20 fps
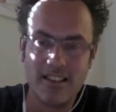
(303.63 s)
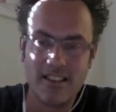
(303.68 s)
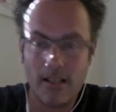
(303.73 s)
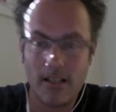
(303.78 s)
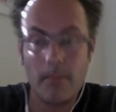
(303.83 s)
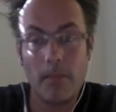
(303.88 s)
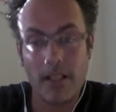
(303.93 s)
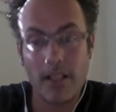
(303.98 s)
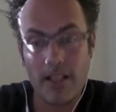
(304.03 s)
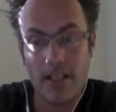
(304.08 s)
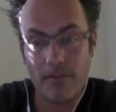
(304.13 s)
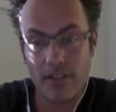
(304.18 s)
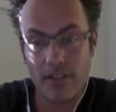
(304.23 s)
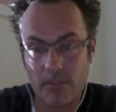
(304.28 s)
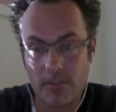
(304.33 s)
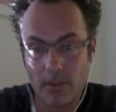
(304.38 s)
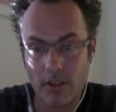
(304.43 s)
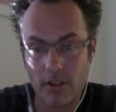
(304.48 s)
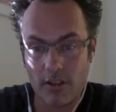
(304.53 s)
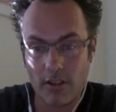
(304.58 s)
But
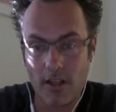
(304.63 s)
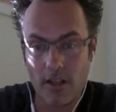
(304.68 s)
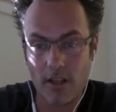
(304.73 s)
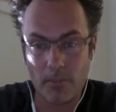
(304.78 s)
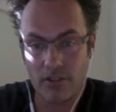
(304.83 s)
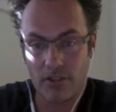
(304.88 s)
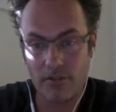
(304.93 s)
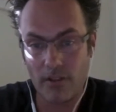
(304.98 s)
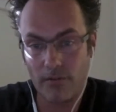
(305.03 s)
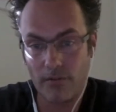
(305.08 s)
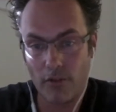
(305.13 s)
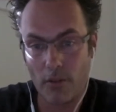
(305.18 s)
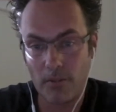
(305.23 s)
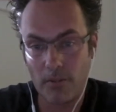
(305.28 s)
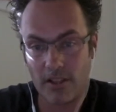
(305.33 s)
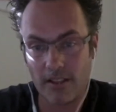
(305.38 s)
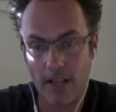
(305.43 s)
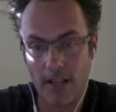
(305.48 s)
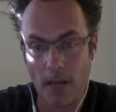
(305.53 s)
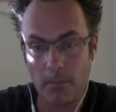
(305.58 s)
a smaller companies,
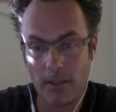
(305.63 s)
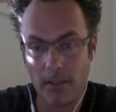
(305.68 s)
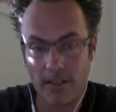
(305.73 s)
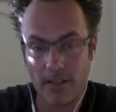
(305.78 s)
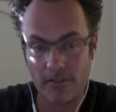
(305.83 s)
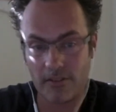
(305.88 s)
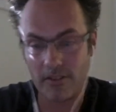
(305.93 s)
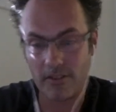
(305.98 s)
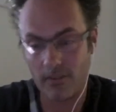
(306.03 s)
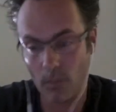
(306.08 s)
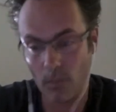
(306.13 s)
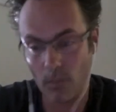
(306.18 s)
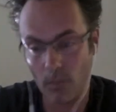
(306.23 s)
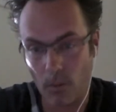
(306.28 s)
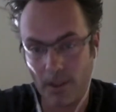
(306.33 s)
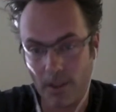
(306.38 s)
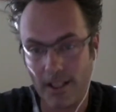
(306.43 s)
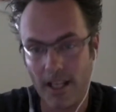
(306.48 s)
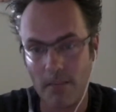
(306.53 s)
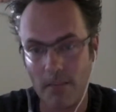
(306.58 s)
3-4% uplifts with
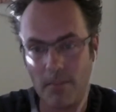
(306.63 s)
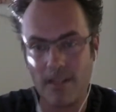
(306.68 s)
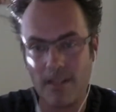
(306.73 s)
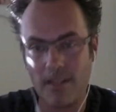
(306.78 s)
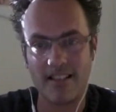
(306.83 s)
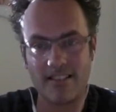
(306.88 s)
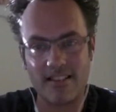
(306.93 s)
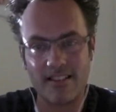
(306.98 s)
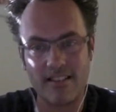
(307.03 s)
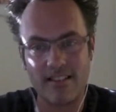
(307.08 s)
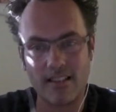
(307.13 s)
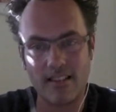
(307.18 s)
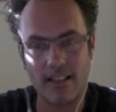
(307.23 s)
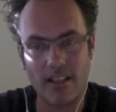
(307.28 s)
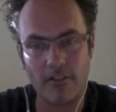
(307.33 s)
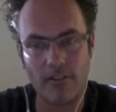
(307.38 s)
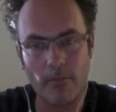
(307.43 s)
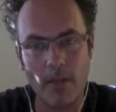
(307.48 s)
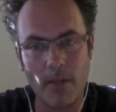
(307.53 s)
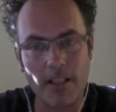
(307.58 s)
one A/B test is a
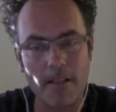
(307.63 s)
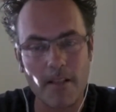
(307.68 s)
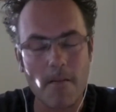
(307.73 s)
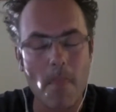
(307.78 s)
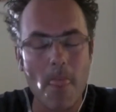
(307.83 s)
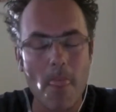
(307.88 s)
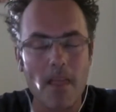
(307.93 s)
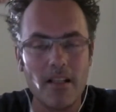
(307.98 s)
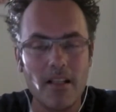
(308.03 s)
lot of money.